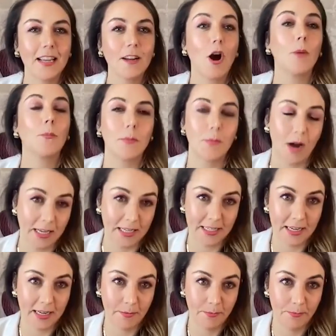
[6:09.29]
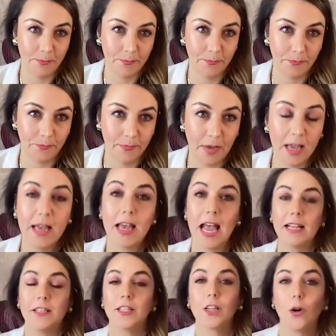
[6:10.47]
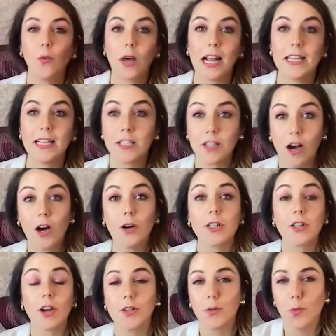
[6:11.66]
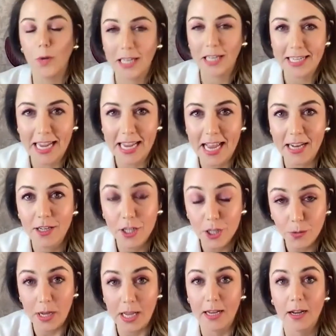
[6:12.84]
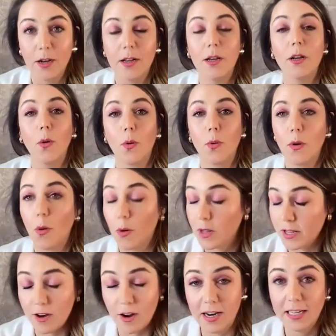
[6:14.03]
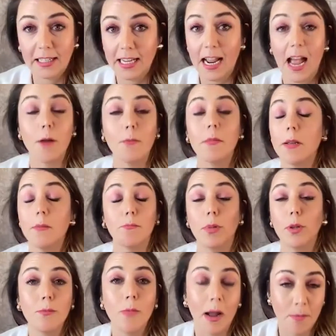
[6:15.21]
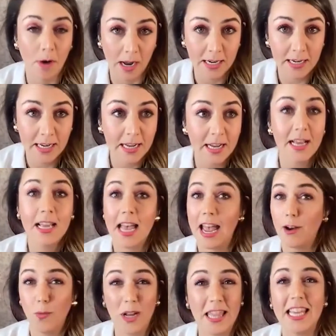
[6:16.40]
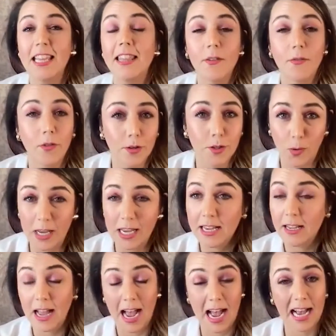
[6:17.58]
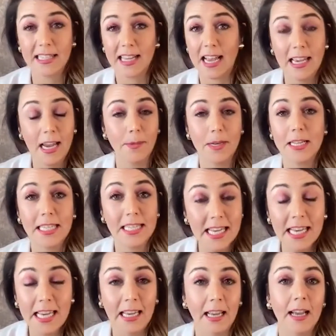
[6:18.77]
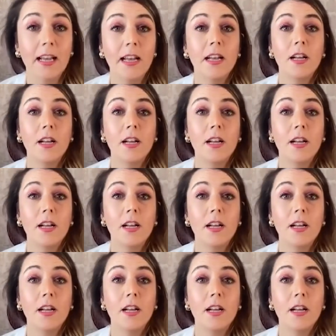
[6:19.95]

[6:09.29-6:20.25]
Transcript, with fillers: compromised. And so what I saw Dr. Willie Dayan doing orthodontically, it blew my mind. And within the first week, as I kept seeing,